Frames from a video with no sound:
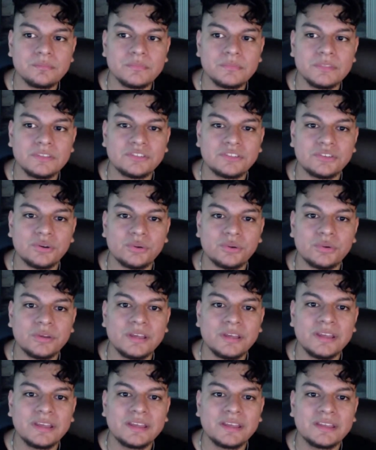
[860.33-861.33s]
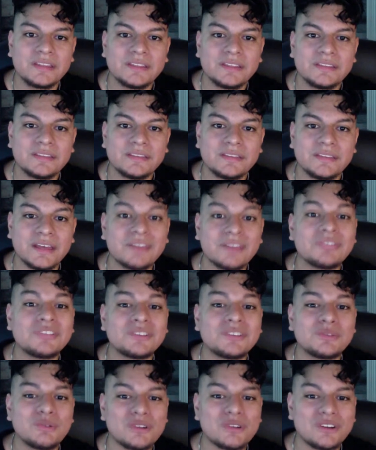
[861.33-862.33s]
So I've
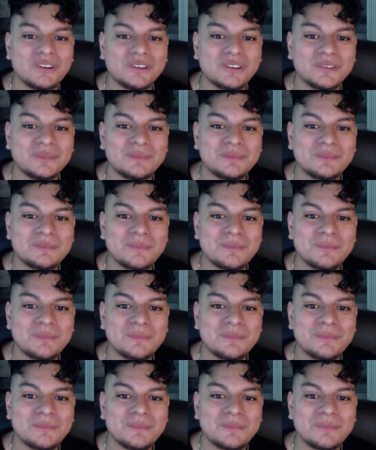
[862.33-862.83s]
seen Rakan.